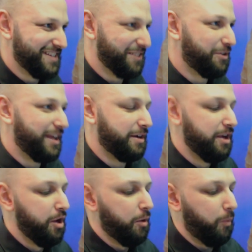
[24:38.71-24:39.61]
So like
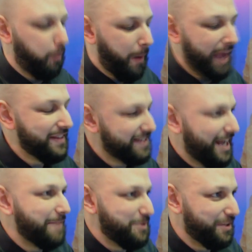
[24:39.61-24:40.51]
by the
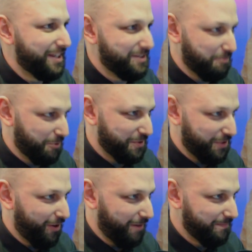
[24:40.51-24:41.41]
time you get to World
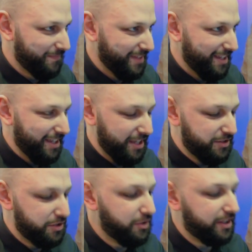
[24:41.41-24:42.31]
Dom,
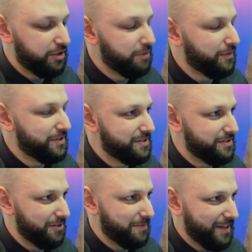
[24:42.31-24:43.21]
you
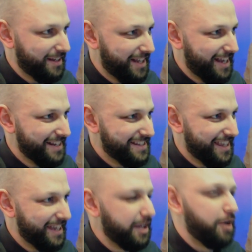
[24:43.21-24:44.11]
versus Dirtbag Dan is
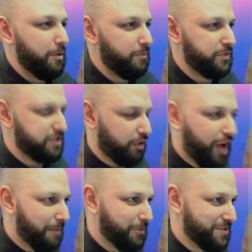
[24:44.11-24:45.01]
like, there's a
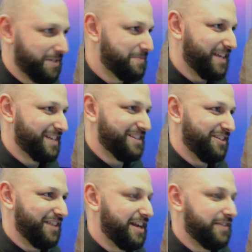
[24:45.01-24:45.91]
lot more subtext
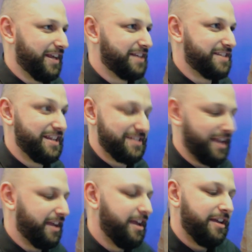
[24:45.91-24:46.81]
there than anything. It's
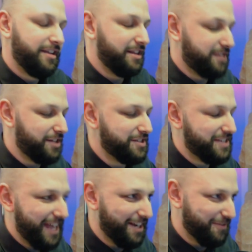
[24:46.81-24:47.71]
like, it's not
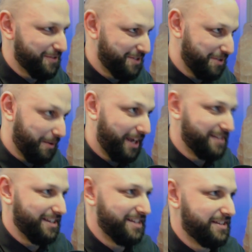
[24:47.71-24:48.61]
just Canada versus
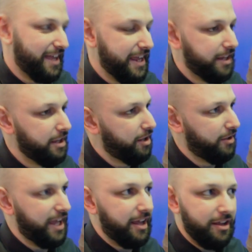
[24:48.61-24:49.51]
US. It's like,
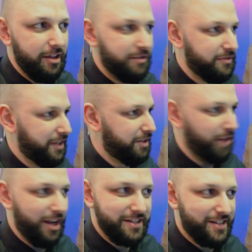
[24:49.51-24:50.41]
okay, like
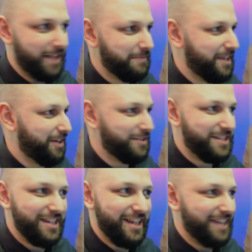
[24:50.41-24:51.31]
grind time,
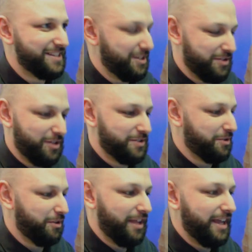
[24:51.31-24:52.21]
KOTD. It's
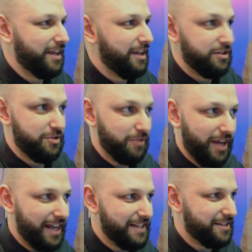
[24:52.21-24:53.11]
also like two
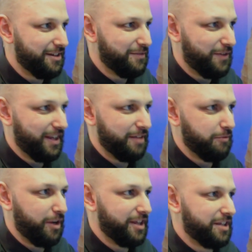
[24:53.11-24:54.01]
guys that are
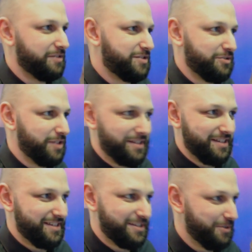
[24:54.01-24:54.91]
fucking running
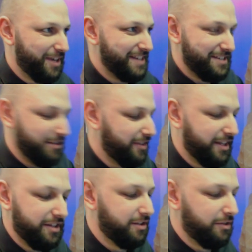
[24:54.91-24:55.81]
streaks. It's two guys that are
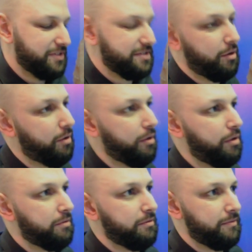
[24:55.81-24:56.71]
like, there's a
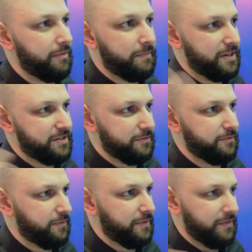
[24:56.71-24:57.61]
whole bunch
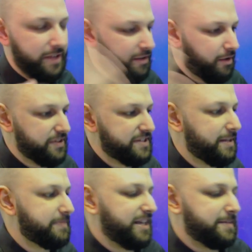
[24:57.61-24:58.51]
of all this
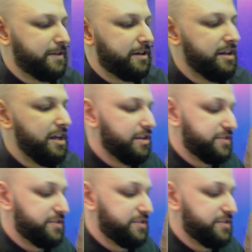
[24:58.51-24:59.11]
subtext beyond it.